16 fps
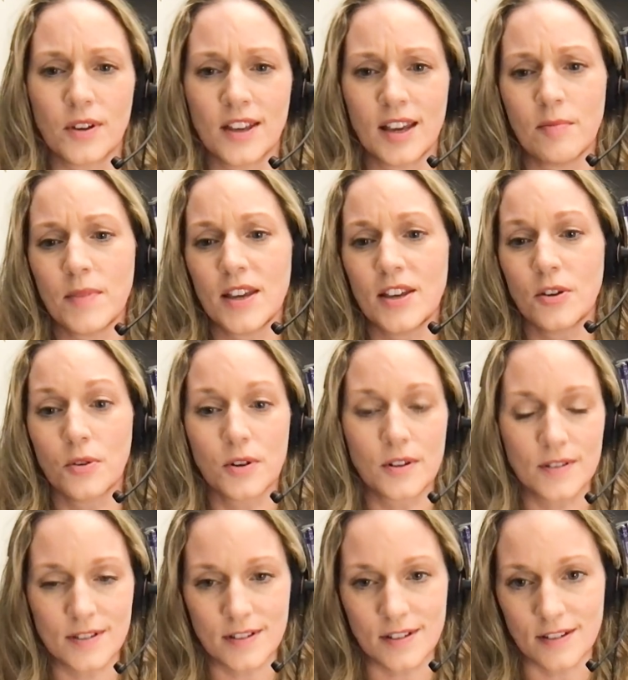give me
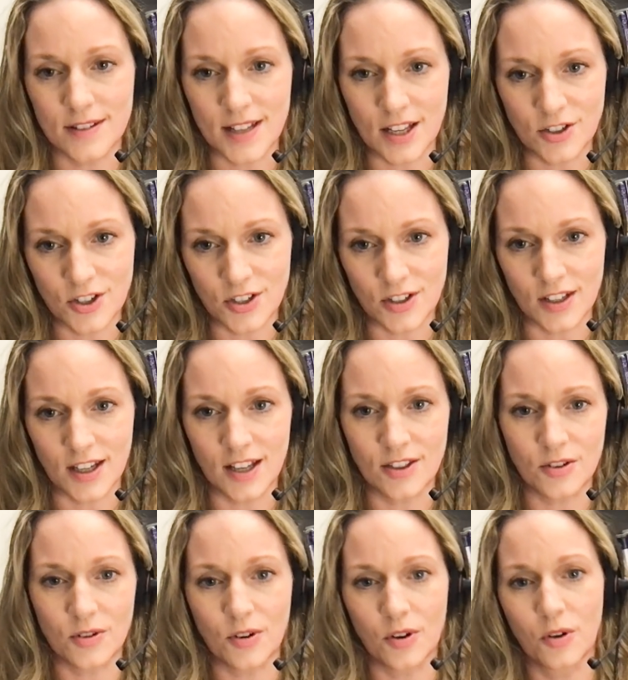yours essentially
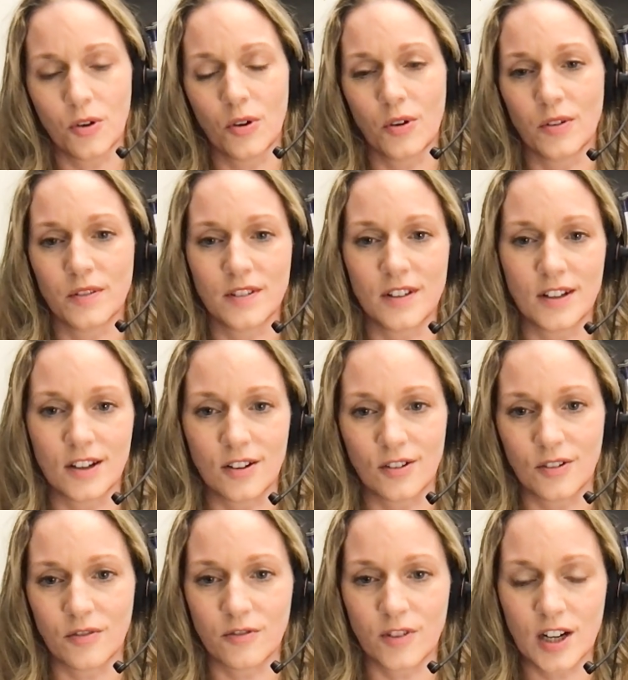through a whole, you
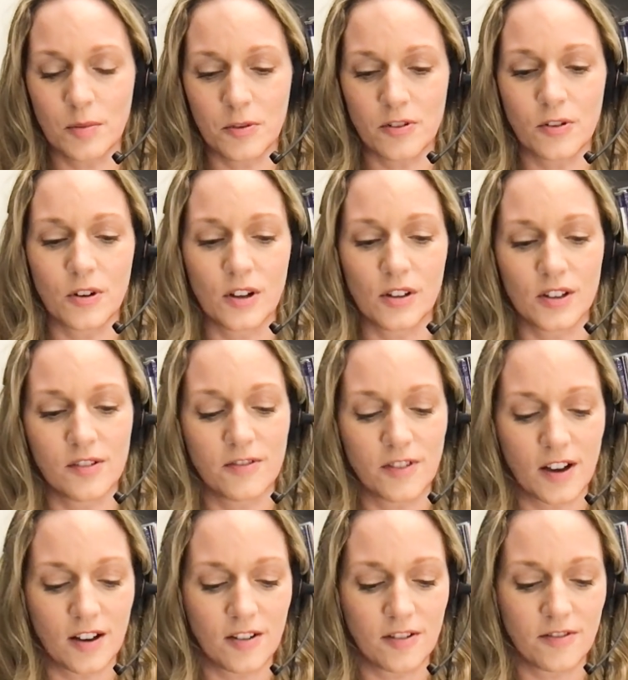know, rigmarole of,
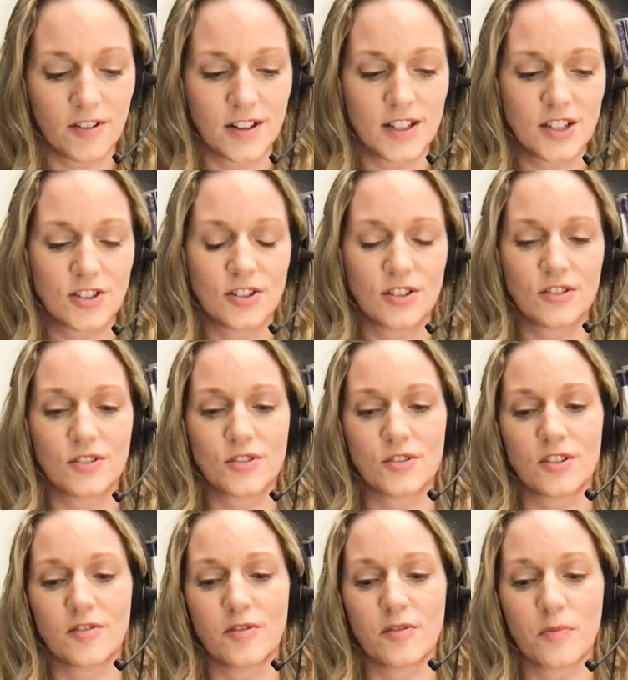of additional sort
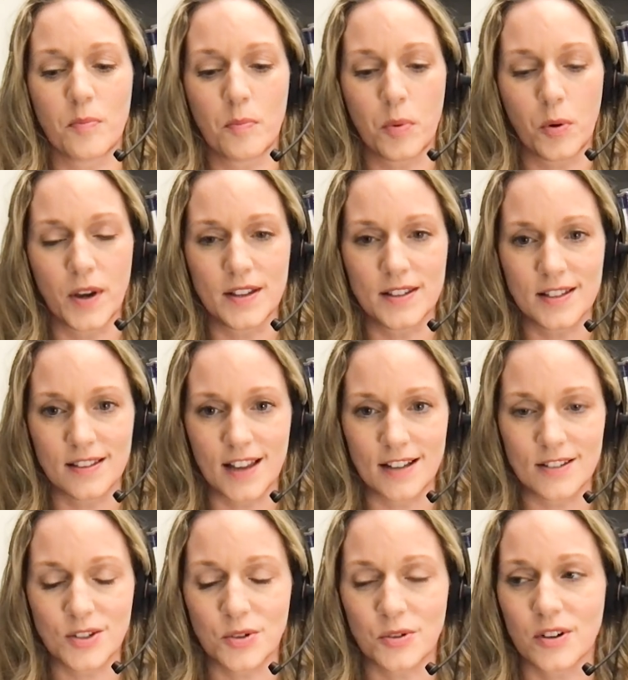of points in
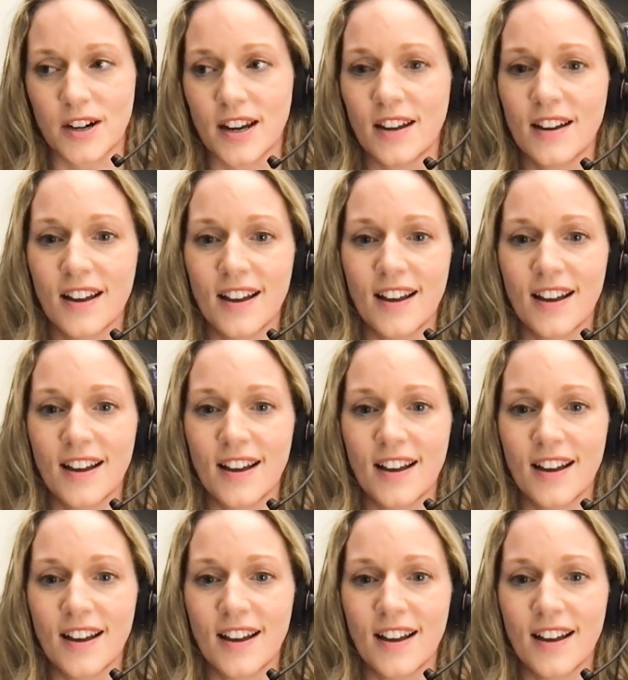that story.